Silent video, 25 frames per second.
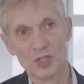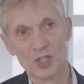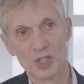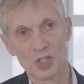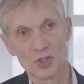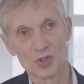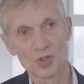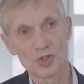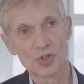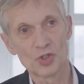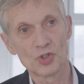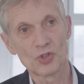
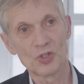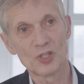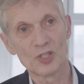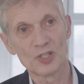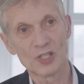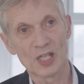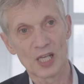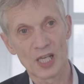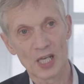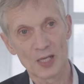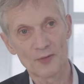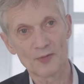ensuring
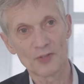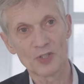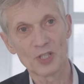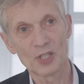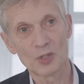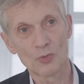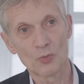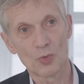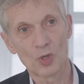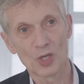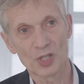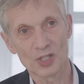that
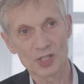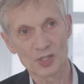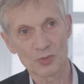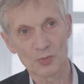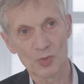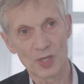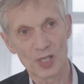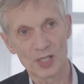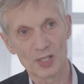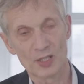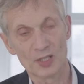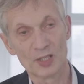everything works
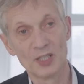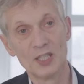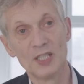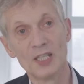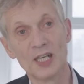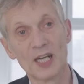well,